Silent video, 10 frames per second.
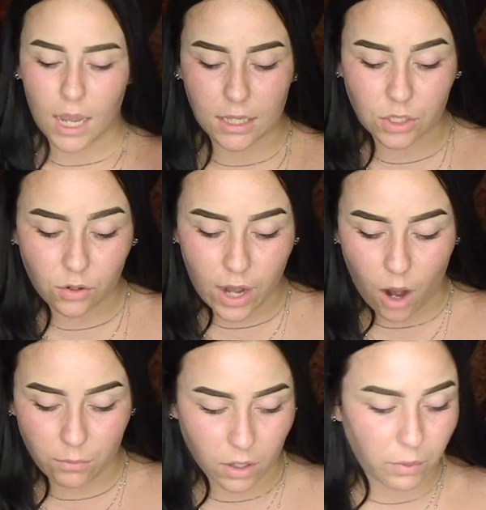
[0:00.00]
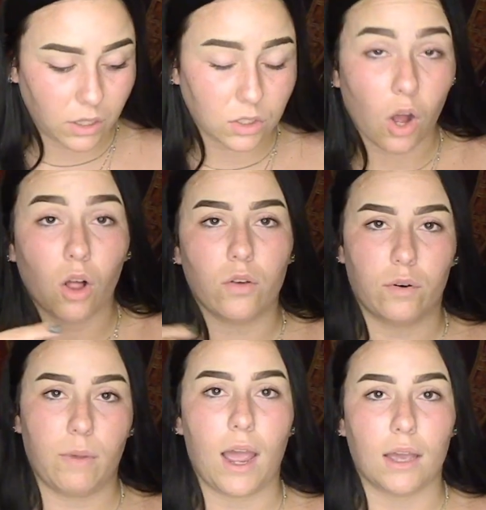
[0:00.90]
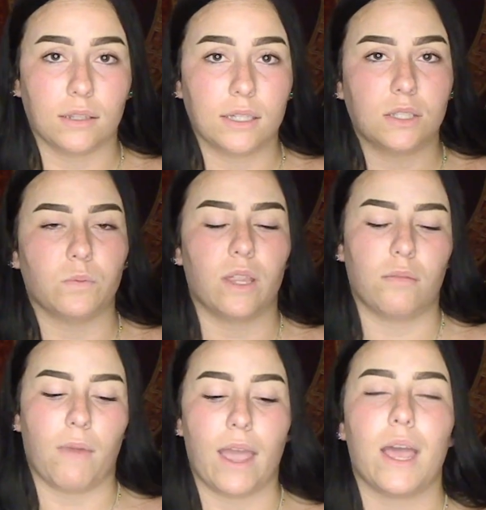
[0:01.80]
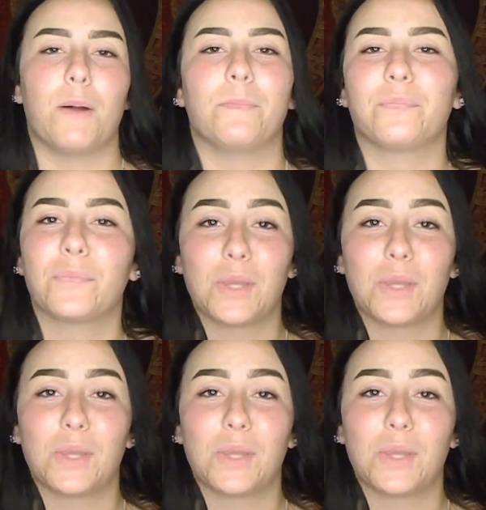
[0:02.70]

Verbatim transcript: And so now I'm going to put this all over my eyelids with my um,